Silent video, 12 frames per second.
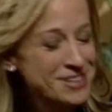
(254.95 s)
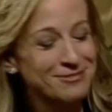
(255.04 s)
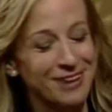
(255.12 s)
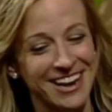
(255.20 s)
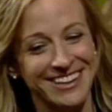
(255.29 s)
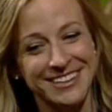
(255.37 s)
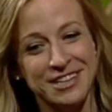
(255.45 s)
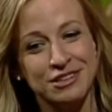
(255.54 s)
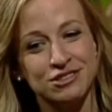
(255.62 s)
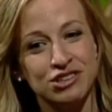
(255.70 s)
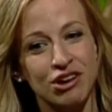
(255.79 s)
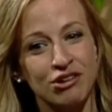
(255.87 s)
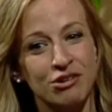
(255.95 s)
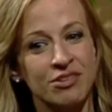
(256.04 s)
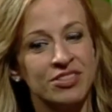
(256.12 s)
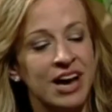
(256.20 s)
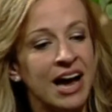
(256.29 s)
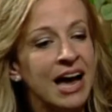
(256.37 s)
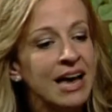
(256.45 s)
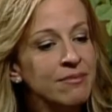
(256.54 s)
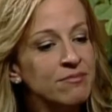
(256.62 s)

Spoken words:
Right. So the eye